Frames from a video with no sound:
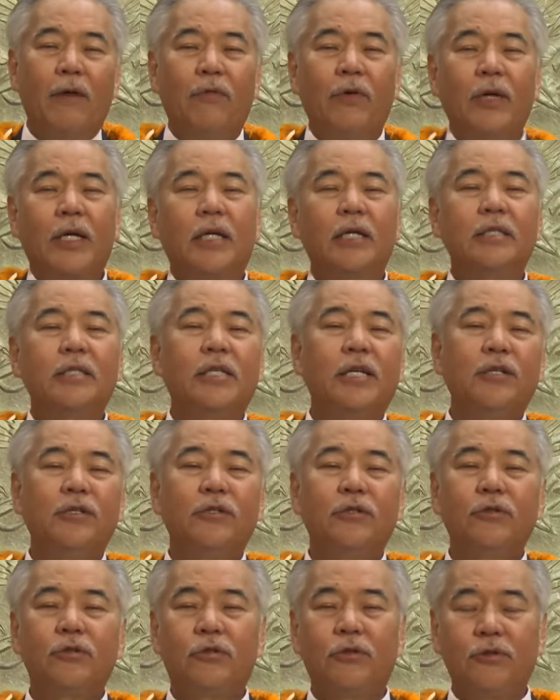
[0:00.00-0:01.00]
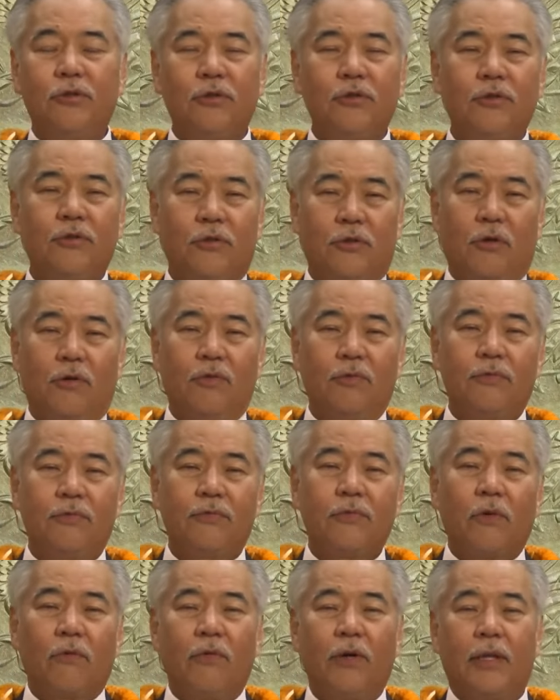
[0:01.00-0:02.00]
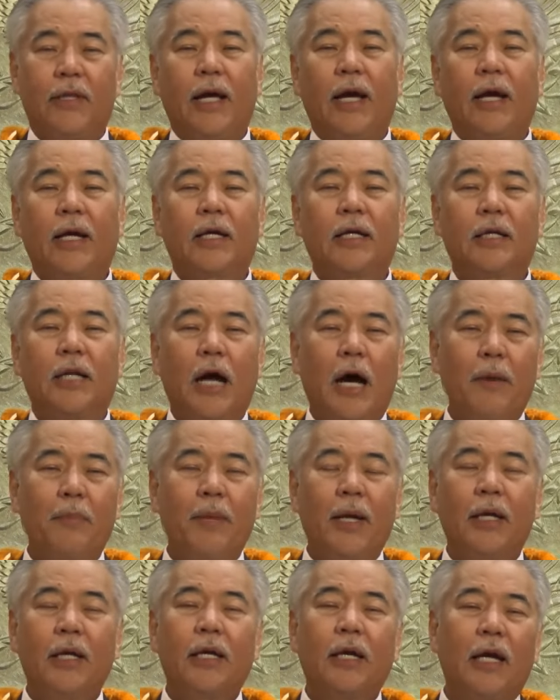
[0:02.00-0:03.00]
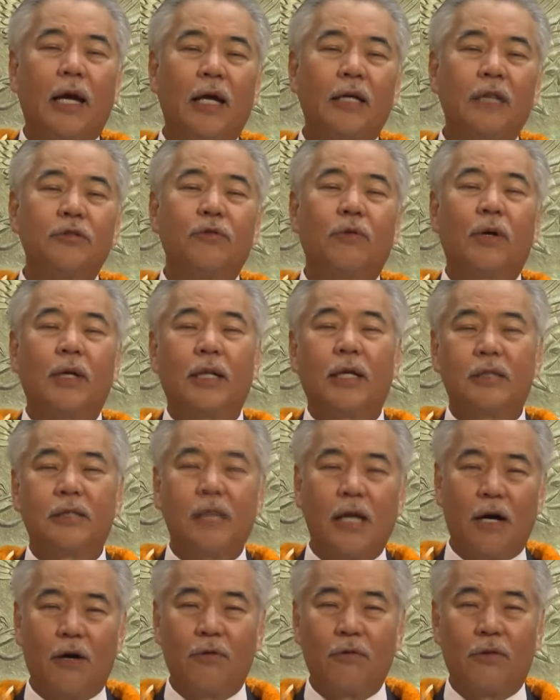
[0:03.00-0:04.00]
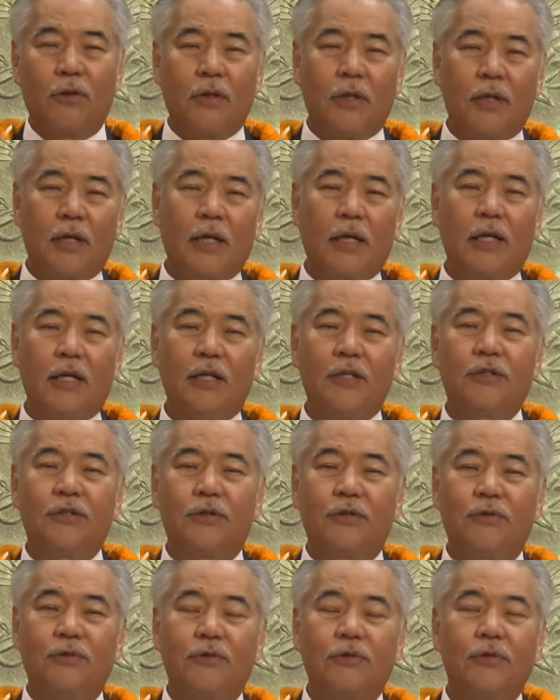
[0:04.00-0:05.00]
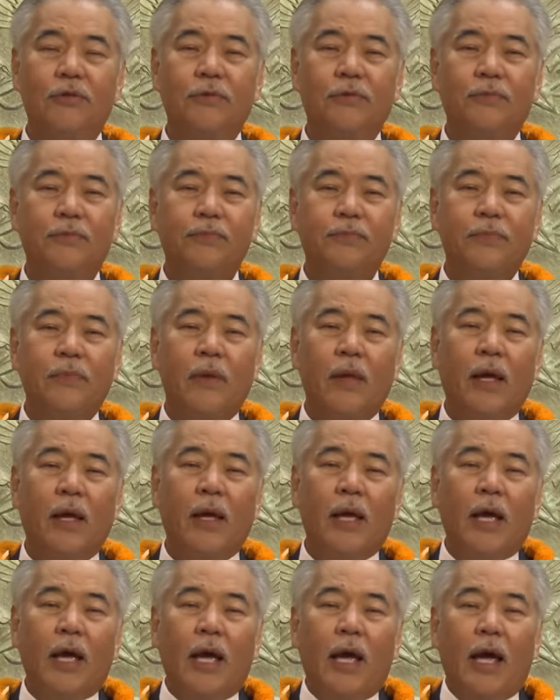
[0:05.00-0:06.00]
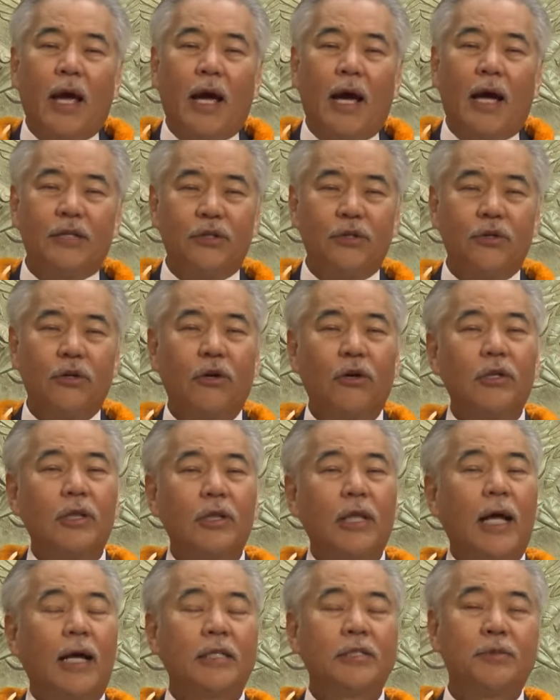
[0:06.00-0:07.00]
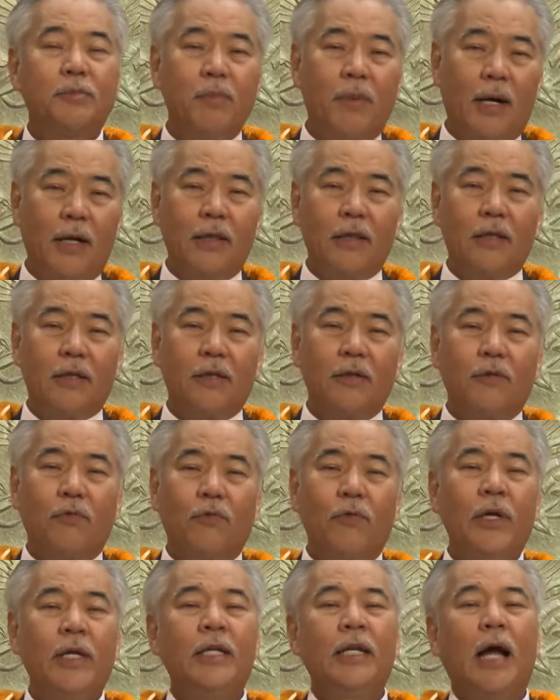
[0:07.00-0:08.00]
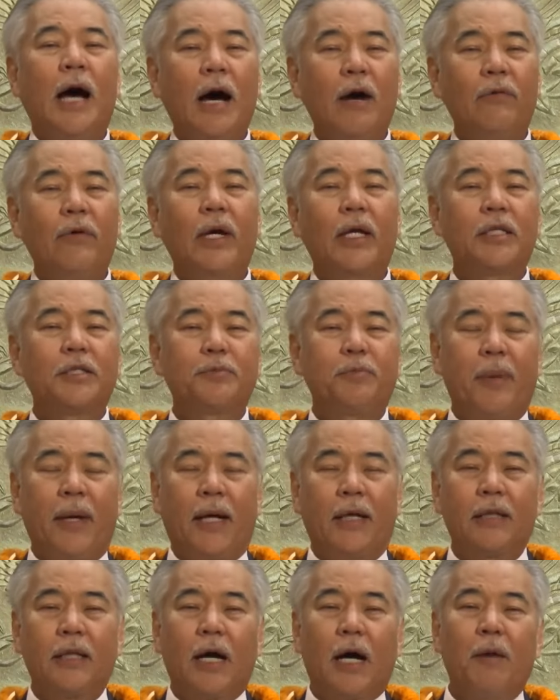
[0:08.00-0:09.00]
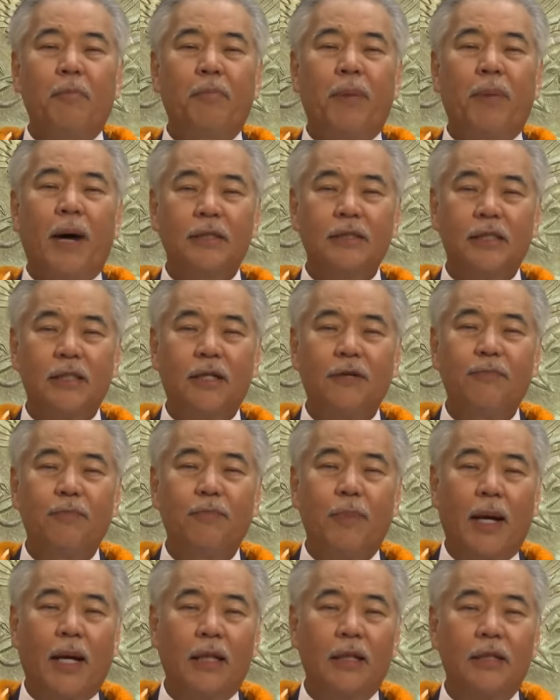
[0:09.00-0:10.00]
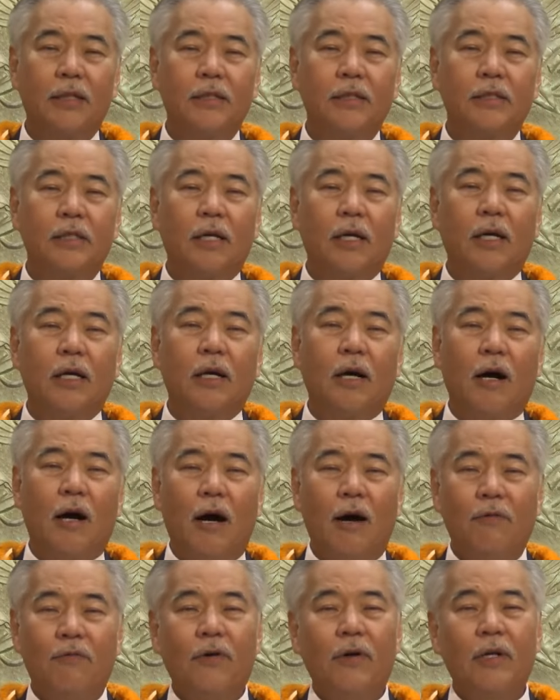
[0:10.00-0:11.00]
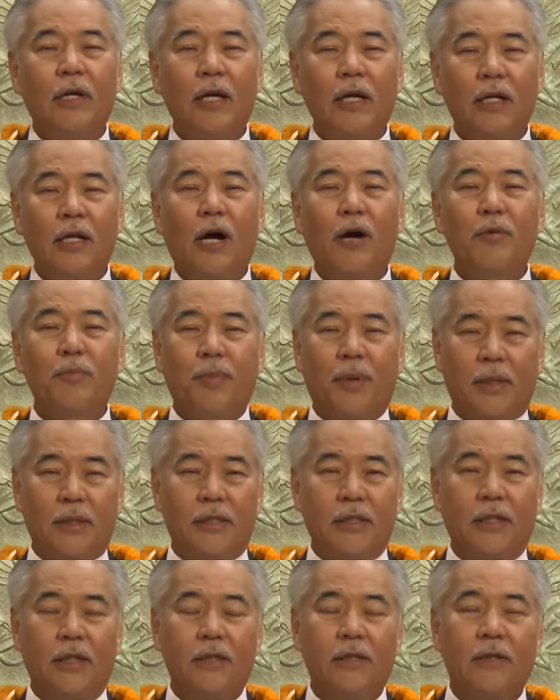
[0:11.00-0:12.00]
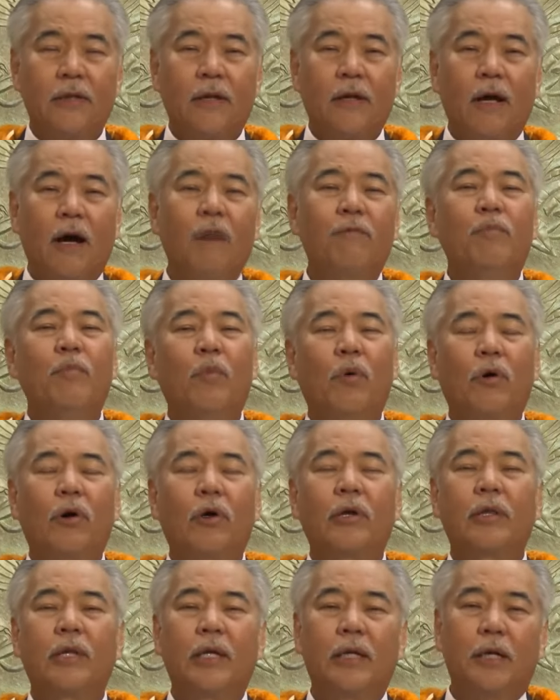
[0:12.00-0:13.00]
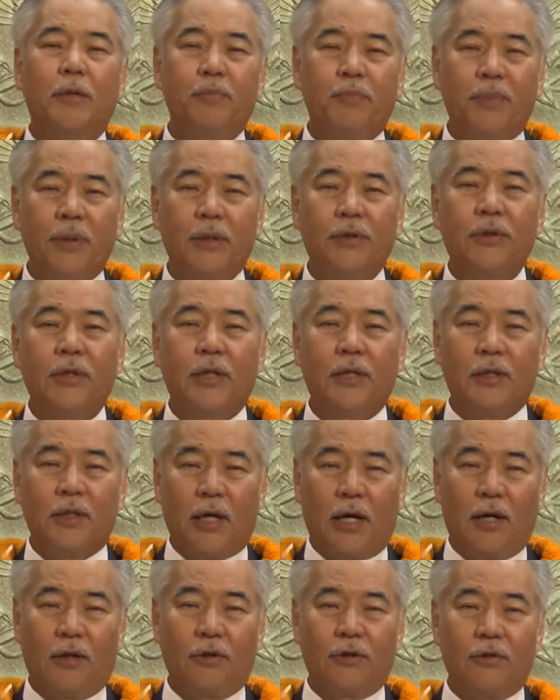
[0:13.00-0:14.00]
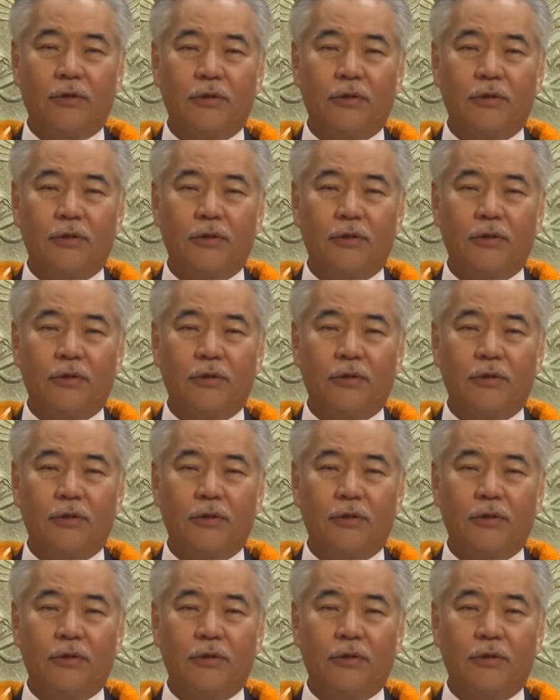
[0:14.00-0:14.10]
And we continue to do so with economic as well as health issues. As you heard last month, we now expect a positive balance in our budget of more than $1 billion.